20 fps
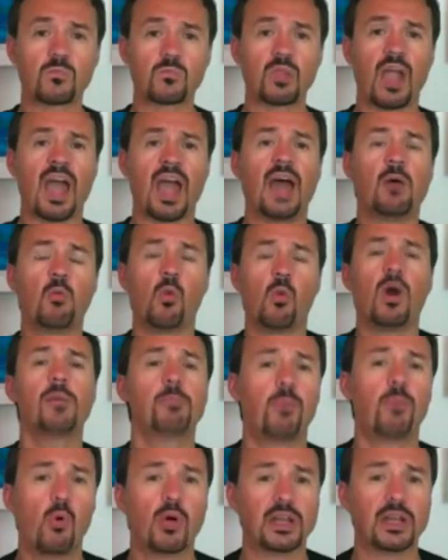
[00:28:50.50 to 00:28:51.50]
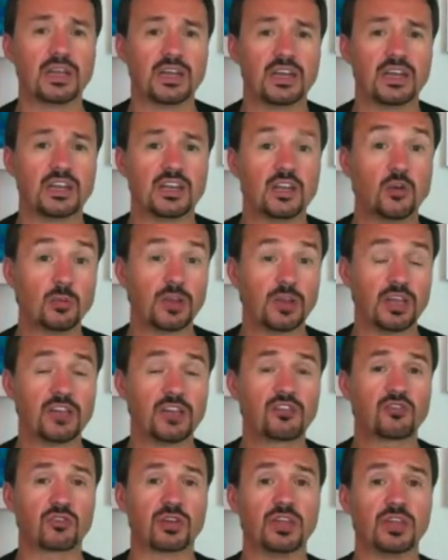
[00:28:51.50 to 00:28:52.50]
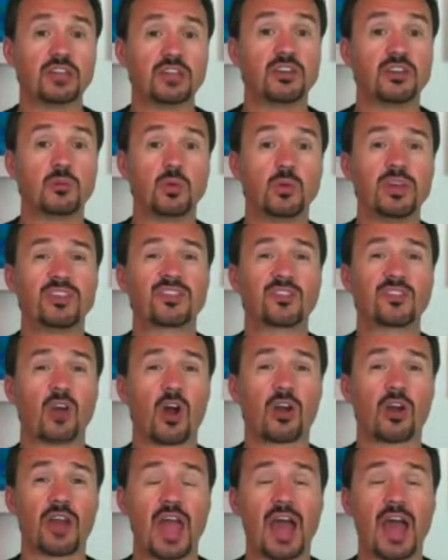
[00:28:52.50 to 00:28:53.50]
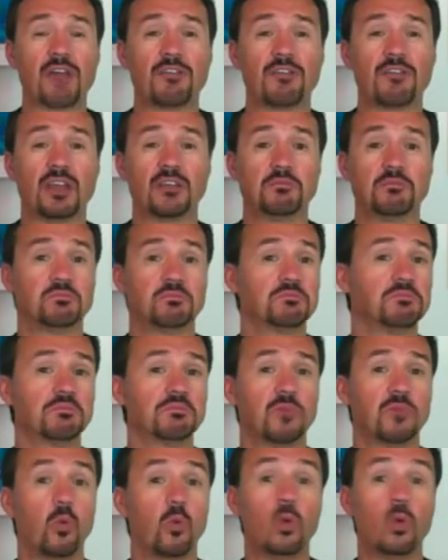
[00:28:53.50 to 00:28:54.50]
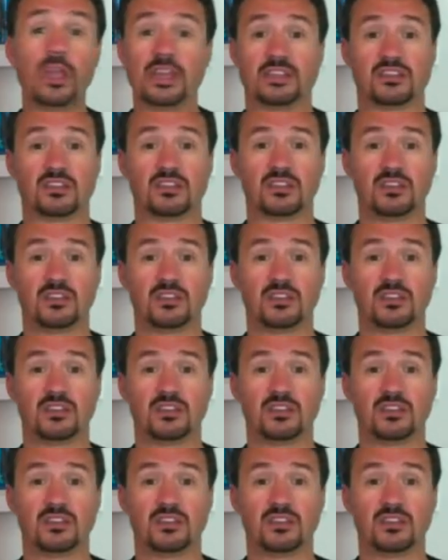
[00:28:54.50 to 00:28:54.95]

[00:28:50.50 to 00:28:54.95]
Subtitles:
at what point in human history did we start having wheat?